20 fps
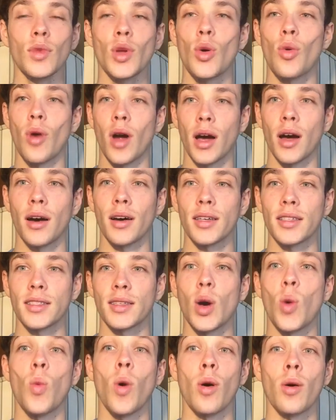Alright
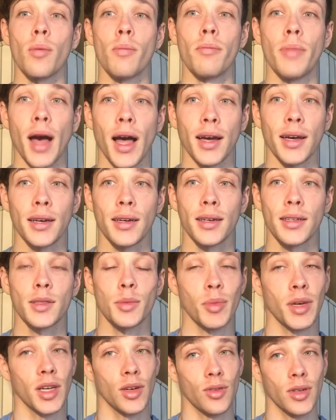guys, welcome back.
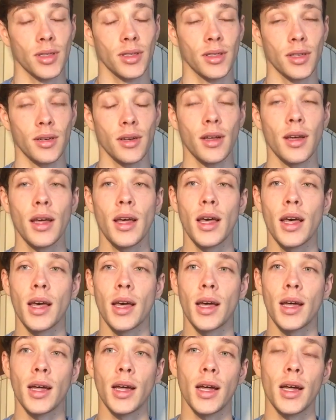It's me, Christian.
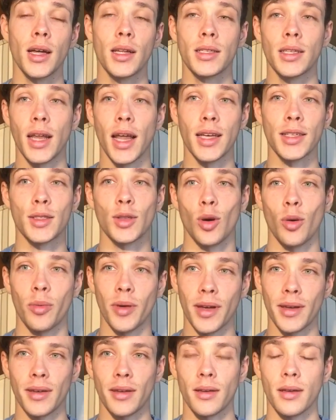Today's
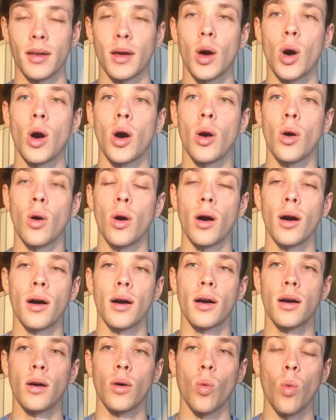topic:
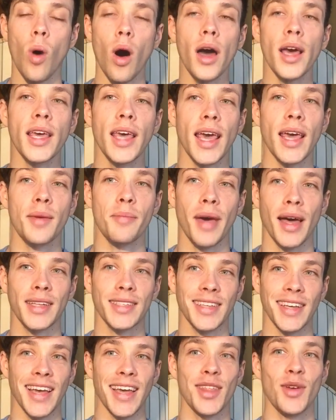why getting back
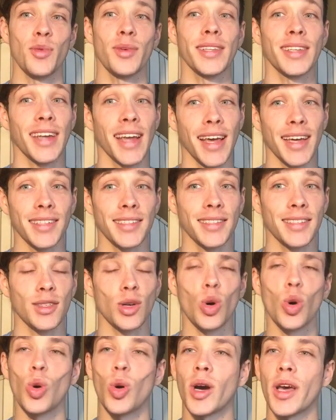together with an ex
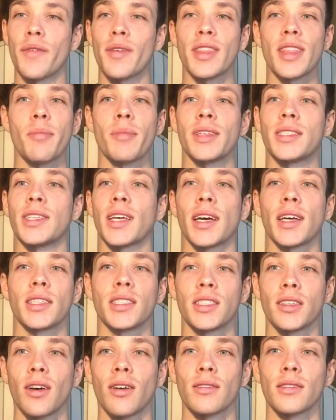or giving them a second
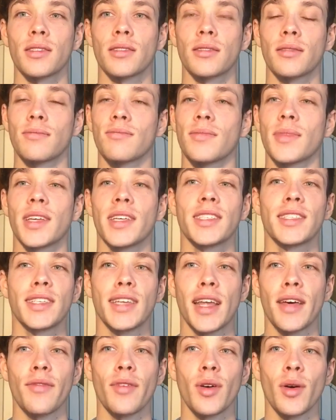chance is
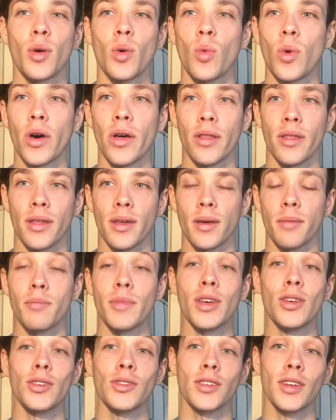never worth it.
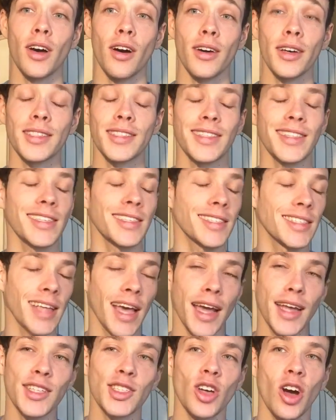Because guys, the
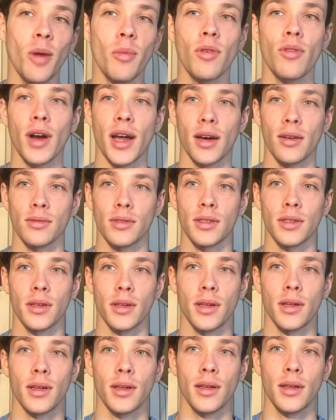second time around,
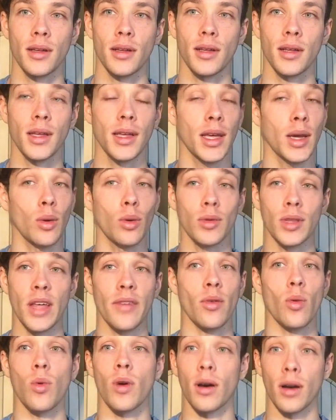it will
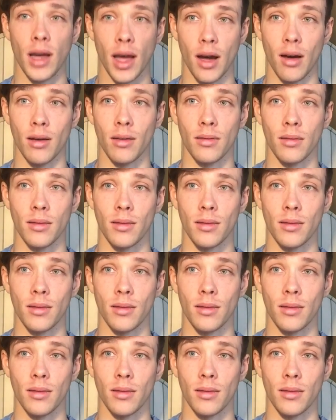never work out.